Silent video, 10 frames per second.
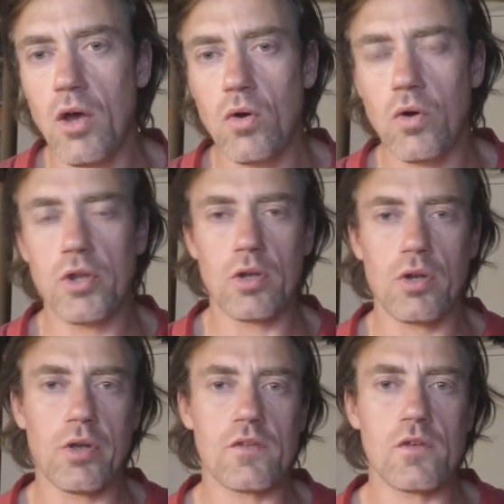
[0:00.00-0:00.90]
or you could
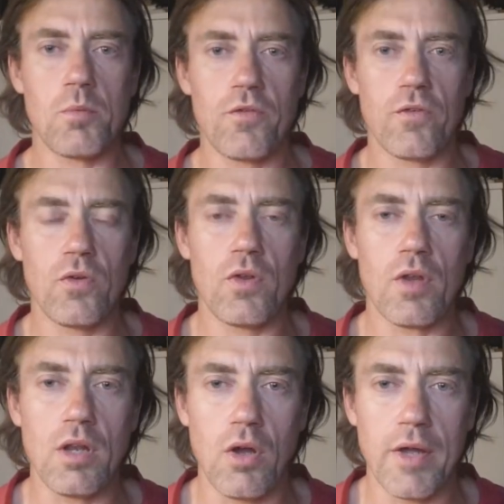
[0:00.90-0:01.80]
look at a superfood
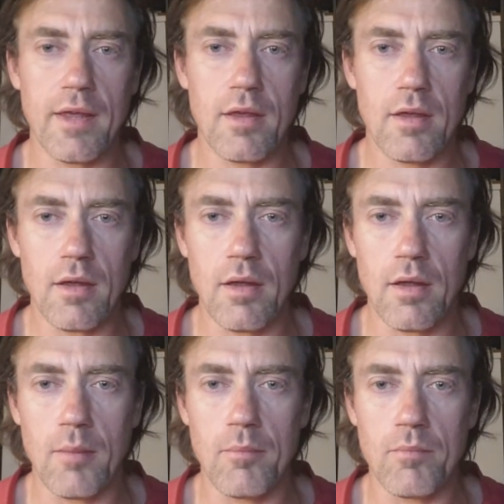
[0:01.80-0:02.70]
like
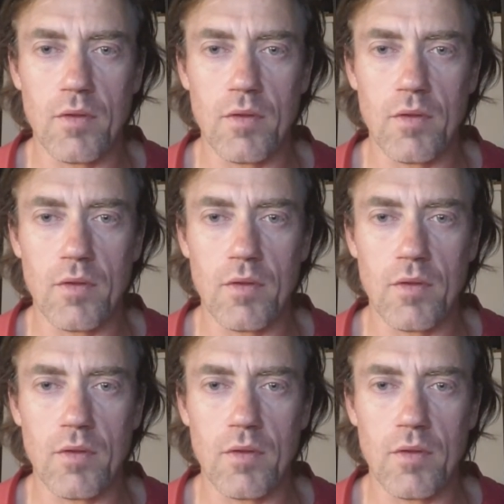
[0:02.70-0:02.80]
um,